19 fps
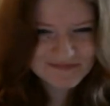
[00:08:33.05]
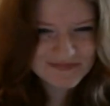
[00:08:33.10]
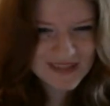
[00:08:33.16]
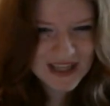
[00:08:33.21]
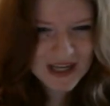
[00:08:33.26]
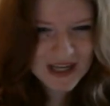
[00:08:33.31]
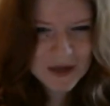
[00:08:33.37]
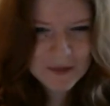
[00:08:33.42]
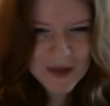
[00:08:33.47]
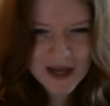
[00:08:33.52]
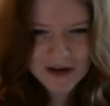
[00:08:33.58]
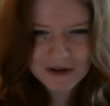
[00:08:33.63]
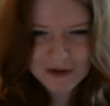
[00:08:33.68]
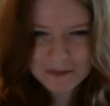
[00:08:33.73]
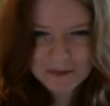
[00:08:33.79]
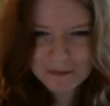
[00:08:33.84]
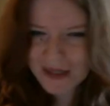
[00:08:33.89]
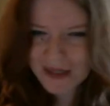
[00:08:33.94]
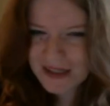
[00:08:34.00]
like a
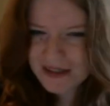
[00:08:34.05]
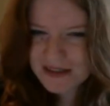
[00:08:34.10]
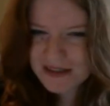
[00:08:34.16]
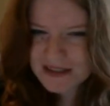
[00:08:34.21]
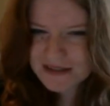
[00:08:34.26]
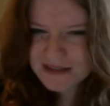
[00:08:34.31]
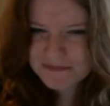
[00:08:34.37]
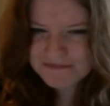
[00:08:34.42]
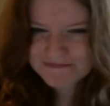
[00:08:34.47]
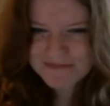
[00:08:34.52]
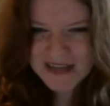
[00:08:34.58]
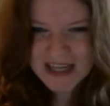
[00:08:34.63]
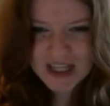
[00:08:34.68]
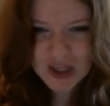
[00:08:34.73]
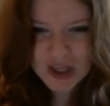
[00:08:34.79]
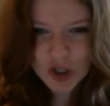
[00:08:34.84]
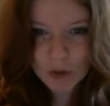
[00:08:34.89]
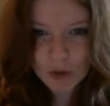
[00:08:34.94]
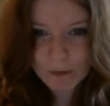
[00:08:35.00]
pirate might,
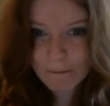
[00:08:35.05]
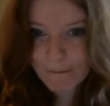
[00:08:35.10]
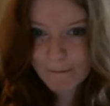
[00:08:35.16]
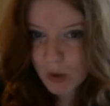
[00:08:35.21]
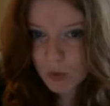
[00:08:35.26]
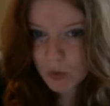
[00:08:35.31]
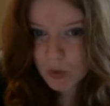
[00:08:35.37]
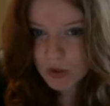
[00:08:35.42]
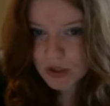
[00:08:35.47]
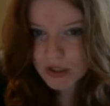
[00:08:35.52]
in their boat.